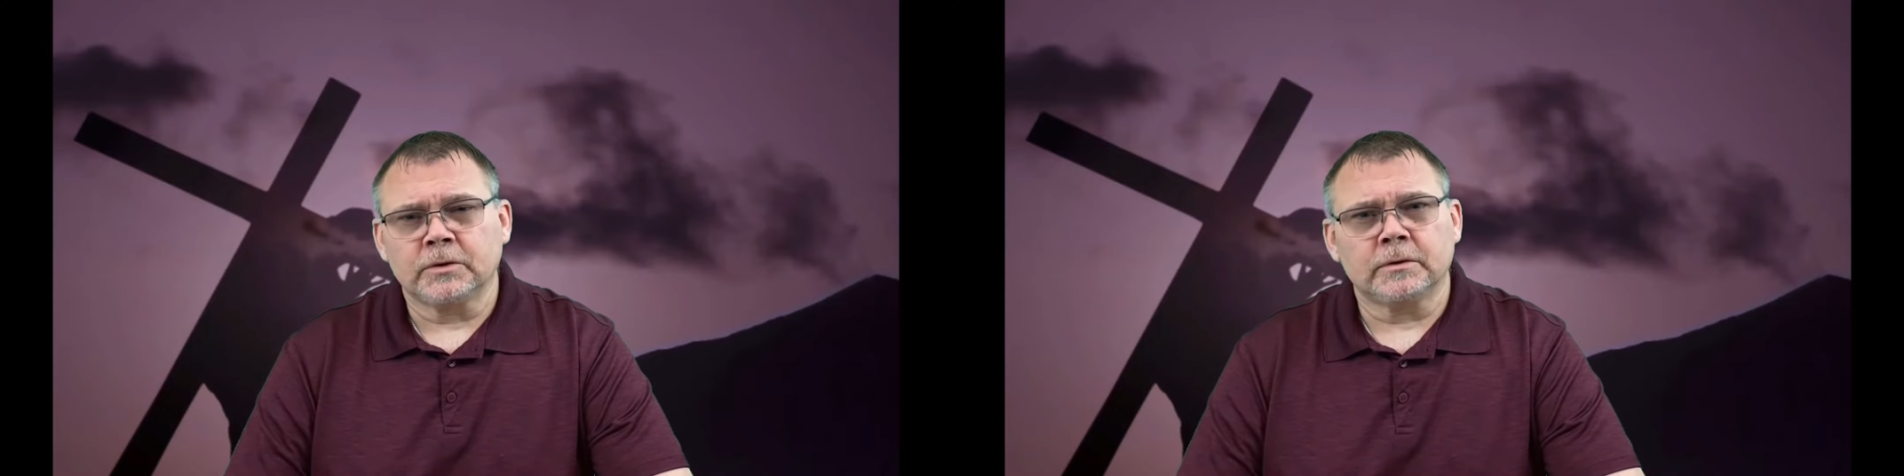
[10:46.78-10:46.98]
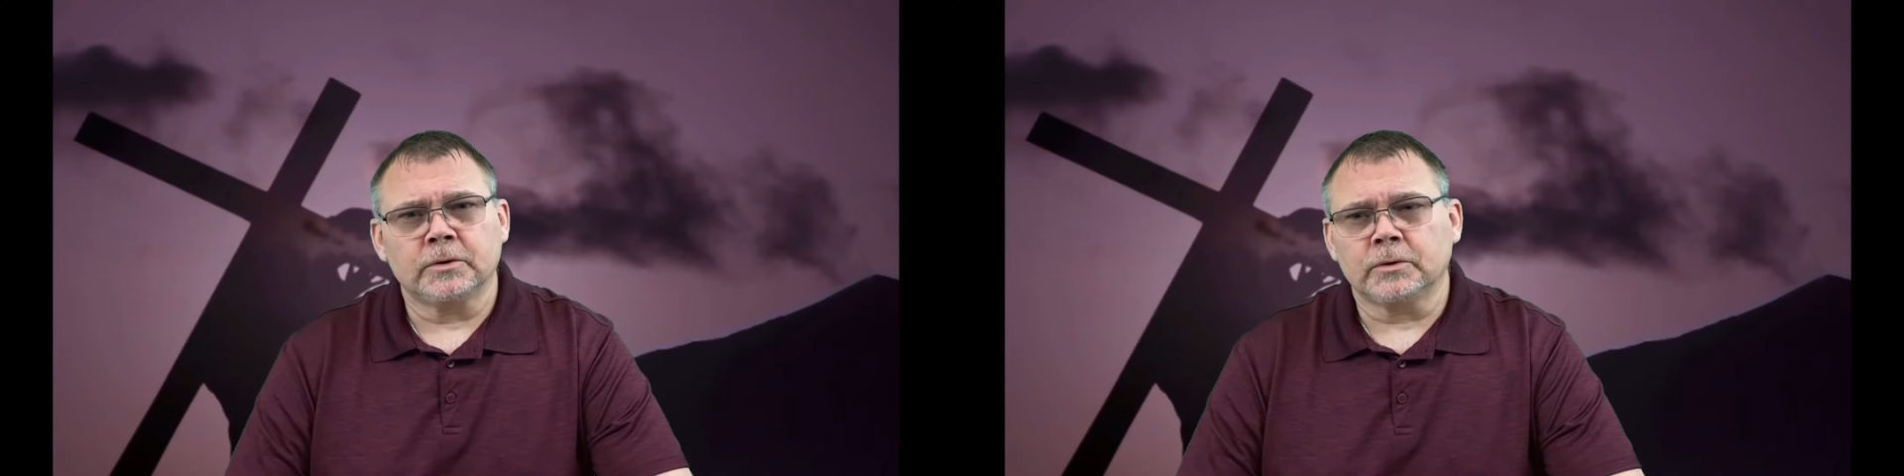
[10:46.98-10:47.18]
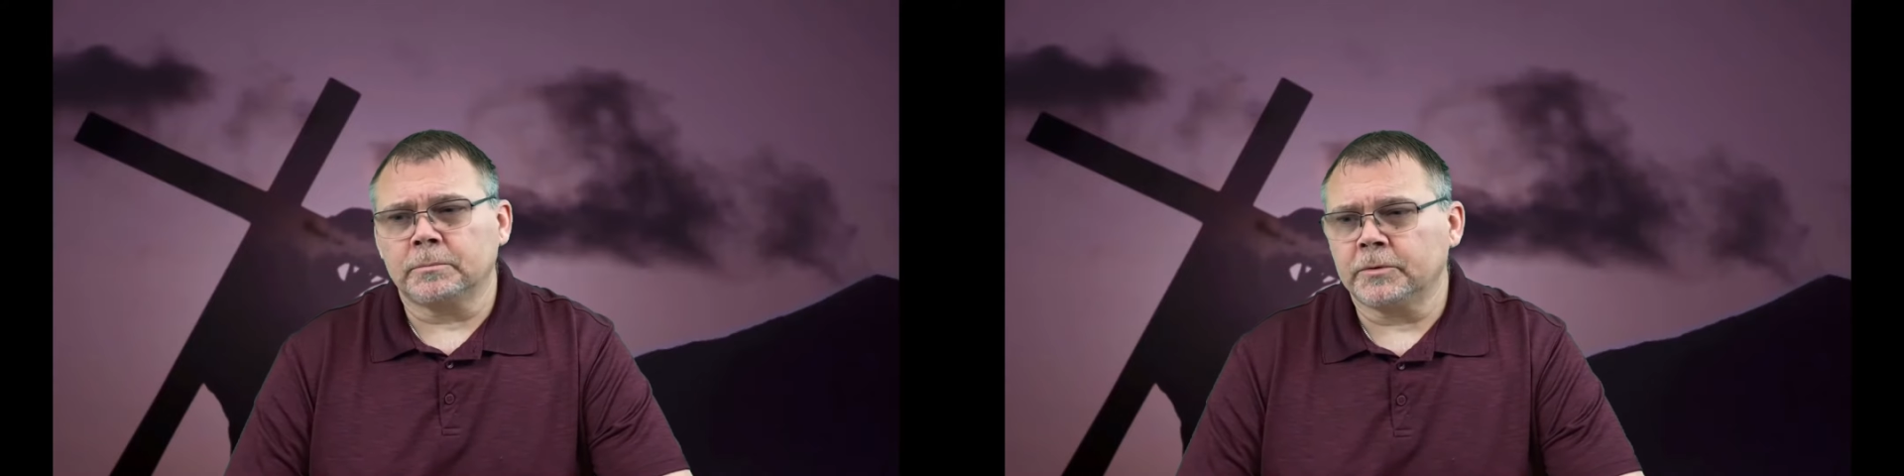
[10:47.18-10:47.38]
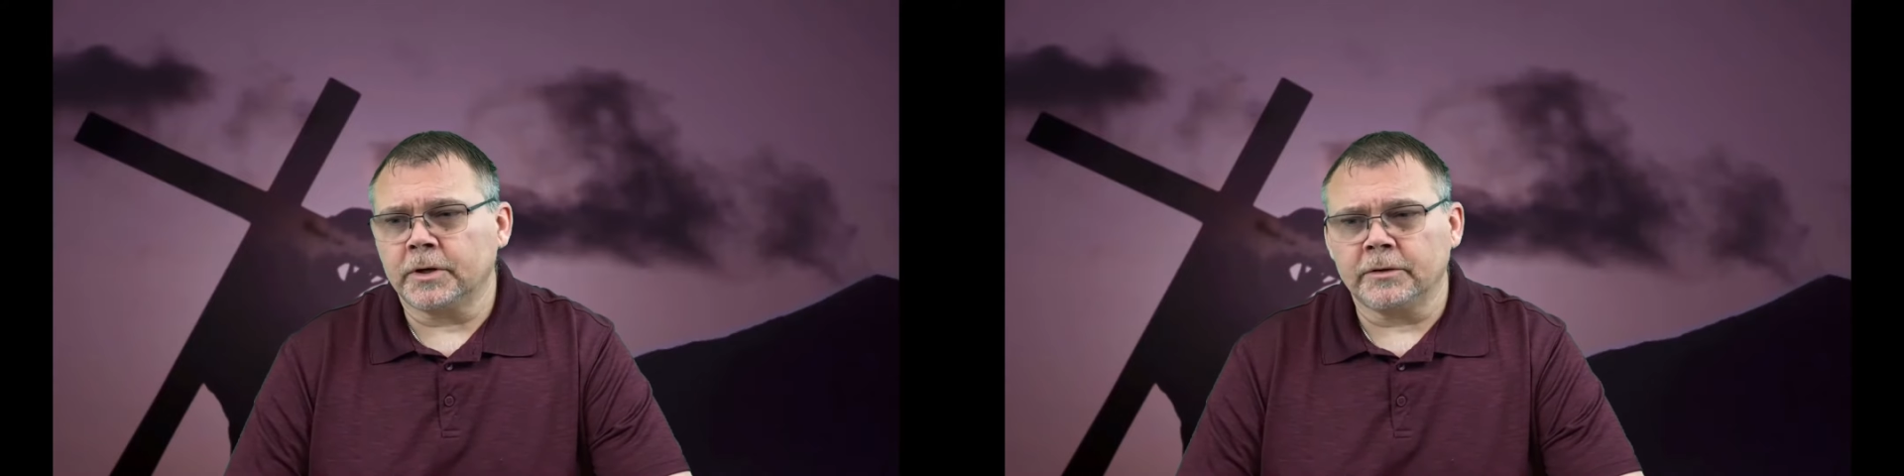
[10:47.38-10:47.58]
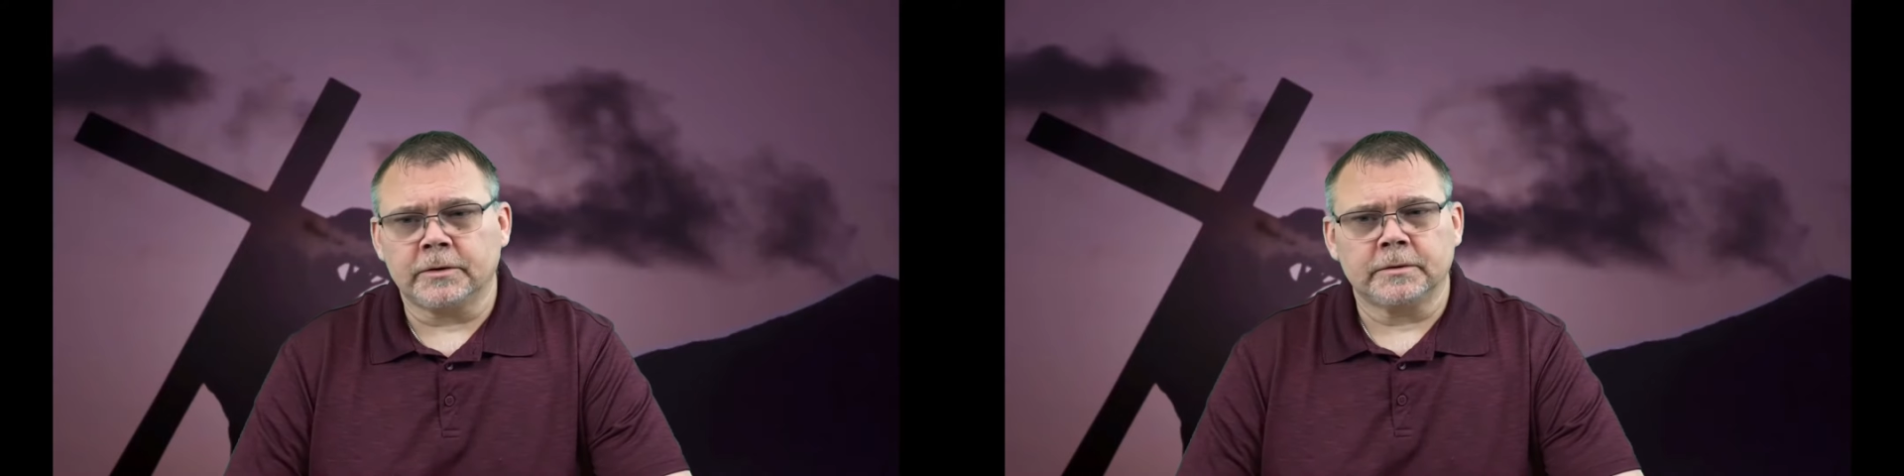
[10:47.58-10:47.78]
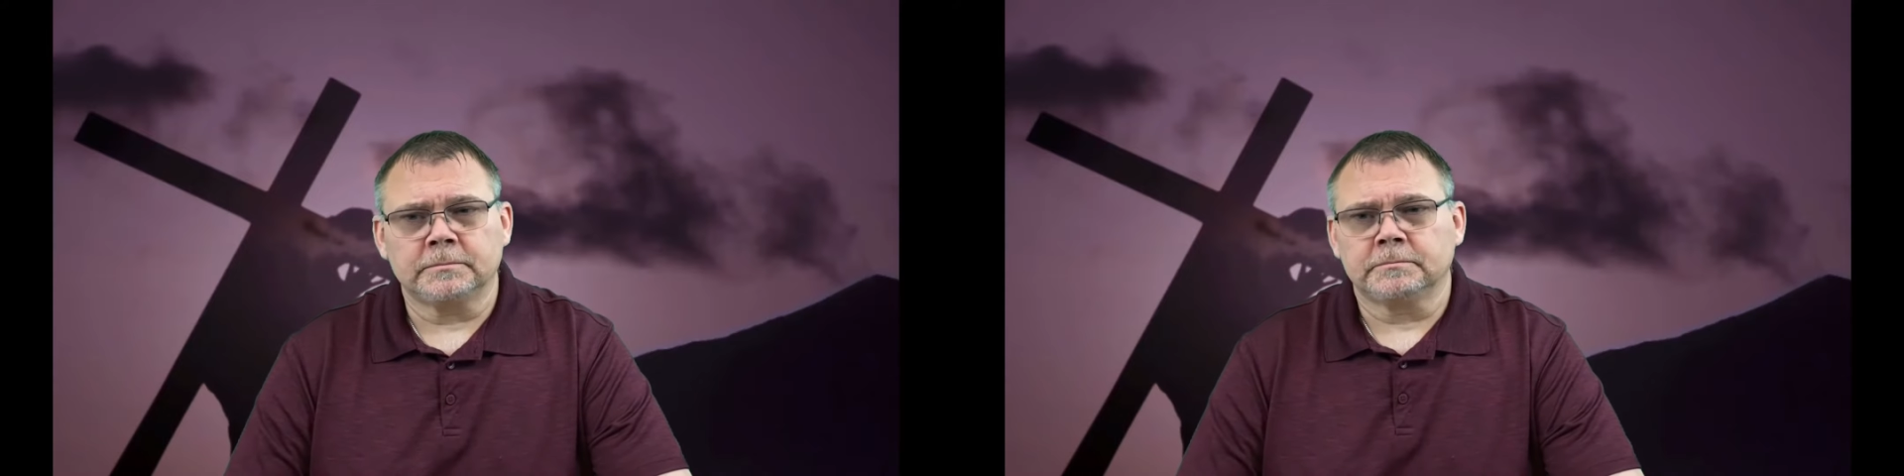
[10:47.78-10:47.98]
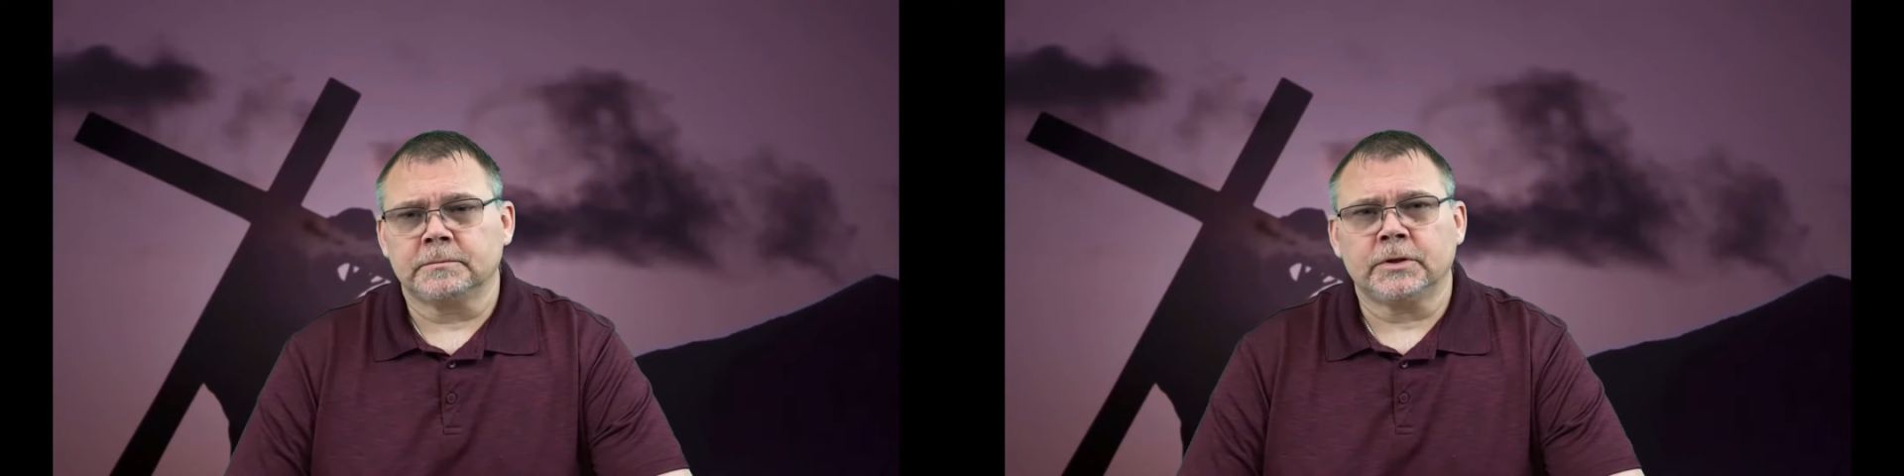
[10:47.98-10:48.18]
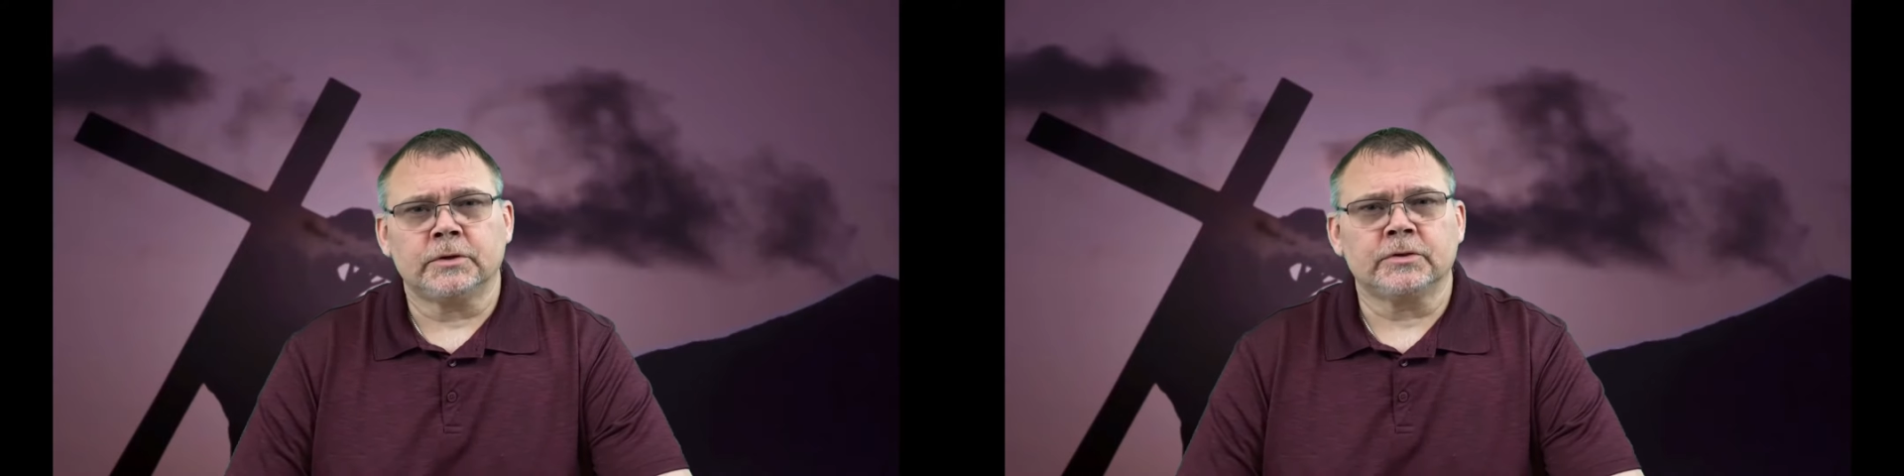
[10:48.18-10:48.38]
your brother your